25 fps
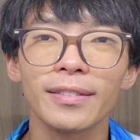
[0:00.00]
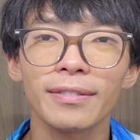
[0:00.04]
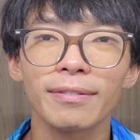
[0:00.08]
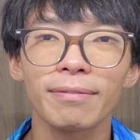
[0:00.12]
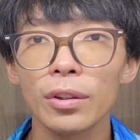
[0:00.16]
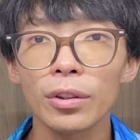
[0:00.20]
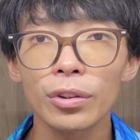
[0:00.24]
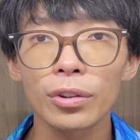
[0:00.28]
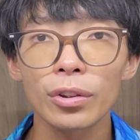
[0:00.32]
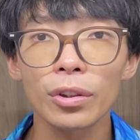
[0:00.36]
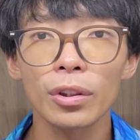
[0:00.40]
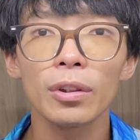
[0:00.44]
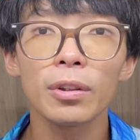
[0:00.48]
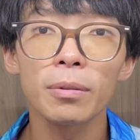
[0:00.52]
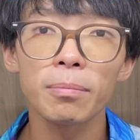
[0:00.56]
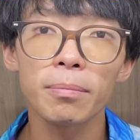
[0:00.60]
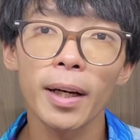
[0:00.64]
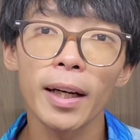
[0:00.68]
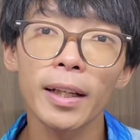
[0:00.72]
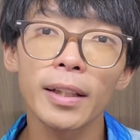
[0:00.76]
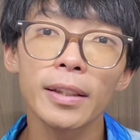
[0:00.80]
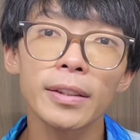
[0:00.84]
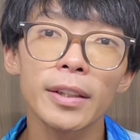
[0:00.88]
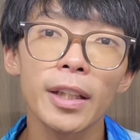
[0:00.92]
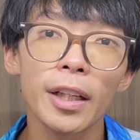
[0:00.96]
So
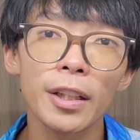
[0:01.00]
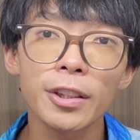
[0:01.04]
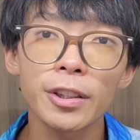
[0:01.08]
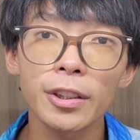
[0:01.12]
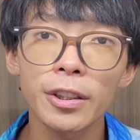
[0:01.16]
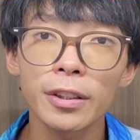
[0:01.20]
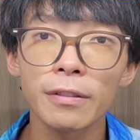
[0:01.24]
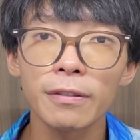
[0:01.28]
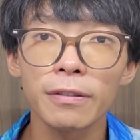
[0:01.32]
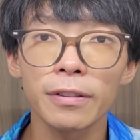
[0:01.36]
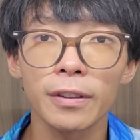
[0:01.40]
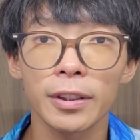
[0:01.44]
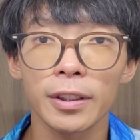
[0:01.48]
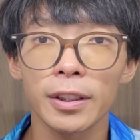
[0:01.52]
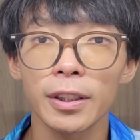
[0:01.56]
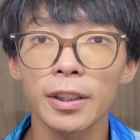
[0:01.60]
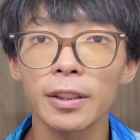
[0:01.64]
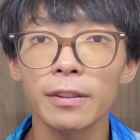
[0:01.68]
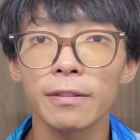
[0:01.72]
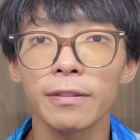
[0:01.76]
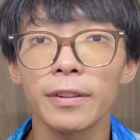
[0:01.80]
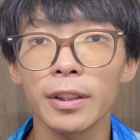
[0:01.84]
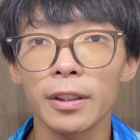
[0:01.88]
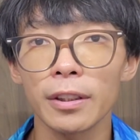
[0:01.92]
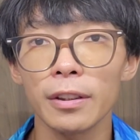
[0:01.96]
my intention for this
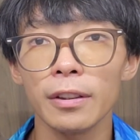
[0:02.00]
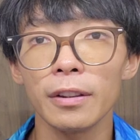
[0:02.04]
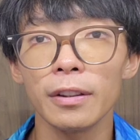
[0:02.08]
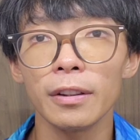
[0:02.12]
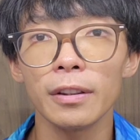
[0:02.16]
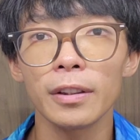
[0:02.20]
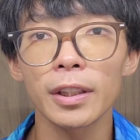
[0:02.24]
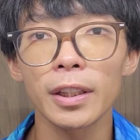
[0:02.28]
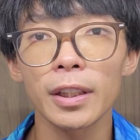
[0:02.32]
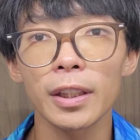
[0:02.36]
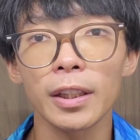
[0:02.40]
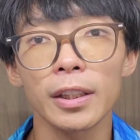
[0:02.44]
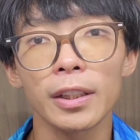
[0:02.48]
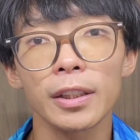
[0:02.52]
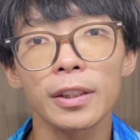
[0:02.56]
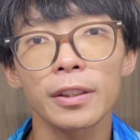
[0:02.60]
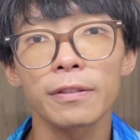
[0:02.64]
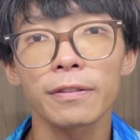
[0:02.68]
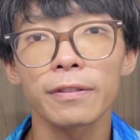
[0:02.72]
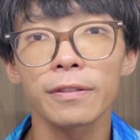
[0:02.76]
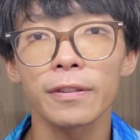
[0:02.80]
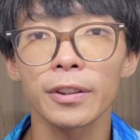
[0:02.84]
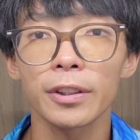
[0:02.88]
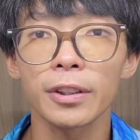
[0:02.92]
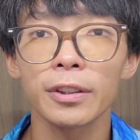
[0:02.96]
video is
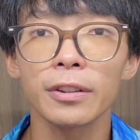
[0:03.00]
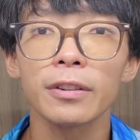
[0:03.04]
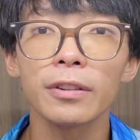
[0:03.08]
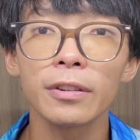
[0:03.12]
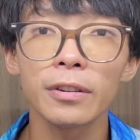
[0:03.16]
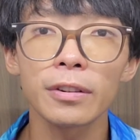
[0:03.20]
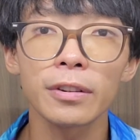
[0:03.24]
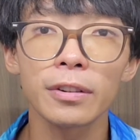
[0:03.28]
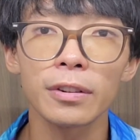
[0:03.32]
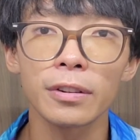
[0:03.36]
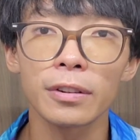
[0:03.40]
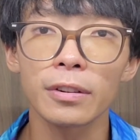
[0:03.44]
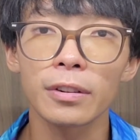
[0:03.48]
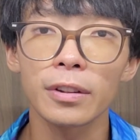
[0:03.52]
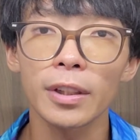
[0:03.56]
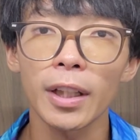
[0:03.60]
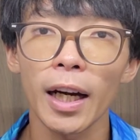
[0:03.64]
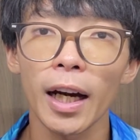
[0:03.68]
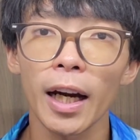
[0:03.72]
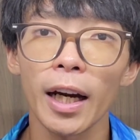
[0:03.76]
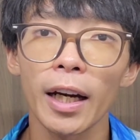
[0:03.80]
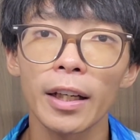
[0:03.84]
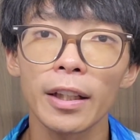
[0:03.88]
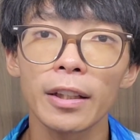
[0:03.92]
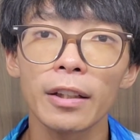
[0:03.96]
for you to
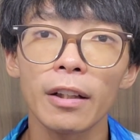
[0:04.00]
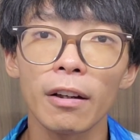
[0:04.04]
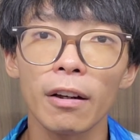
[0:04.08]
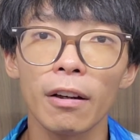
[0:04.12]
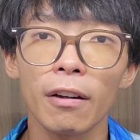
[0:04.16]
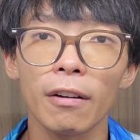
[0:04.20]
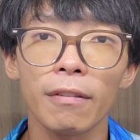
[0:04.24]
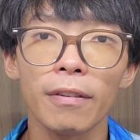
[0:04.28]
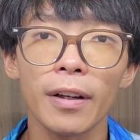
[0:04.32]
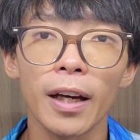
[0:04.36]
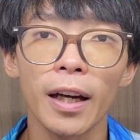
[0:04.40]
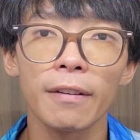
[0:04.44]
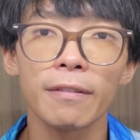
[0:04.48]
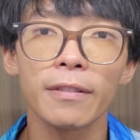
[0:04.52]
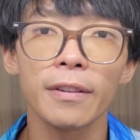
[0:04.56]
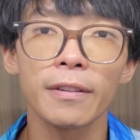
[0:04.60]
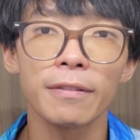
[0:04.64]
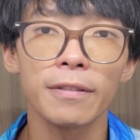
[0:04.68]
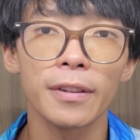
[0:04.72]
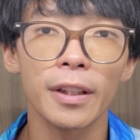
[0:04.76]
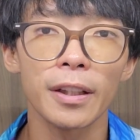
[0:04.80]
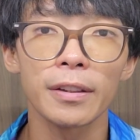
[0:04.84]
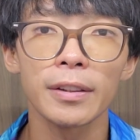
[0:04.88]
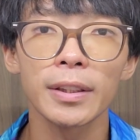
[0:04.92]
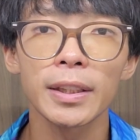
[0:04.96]
kind of have a
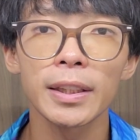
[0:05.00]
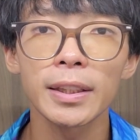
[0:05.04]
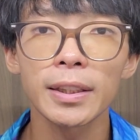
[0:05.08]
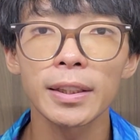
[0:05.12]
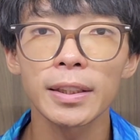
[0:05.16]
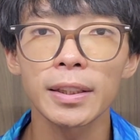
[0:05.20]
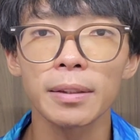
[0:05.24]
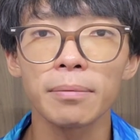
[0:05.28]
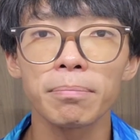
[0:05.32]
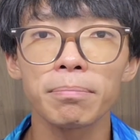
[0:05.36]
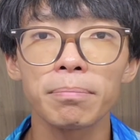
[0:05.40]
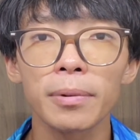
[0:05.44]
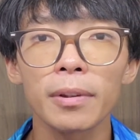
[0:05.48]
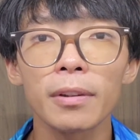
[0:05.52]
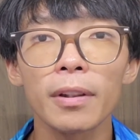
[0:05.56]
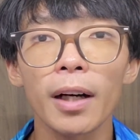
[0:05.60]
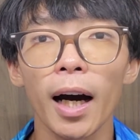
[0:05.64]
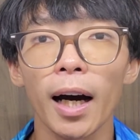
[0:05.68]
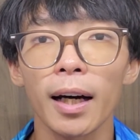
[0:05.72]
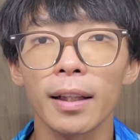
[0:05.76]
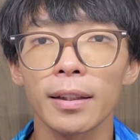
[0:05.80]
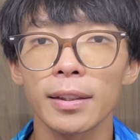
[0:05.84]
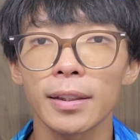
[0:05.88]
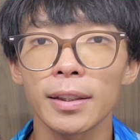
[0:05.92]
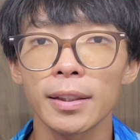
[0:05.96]
very simple
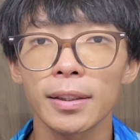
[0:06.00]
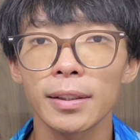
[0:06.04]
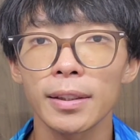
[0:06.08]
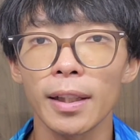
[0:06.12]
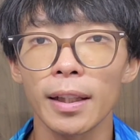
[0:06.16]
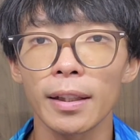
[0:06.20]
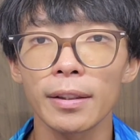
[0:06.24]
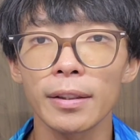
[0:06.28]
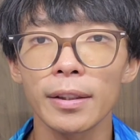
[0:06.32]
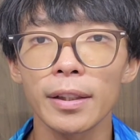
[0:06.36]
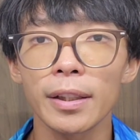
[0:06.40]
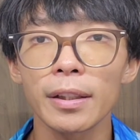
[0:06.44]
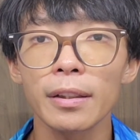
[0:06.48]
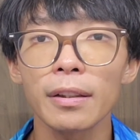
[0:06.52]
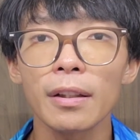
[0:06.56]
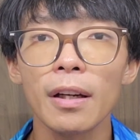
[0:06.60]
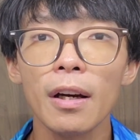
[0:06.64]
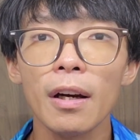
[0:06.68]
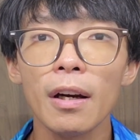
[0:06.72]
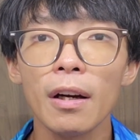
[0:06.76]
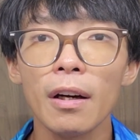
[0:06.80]
understanding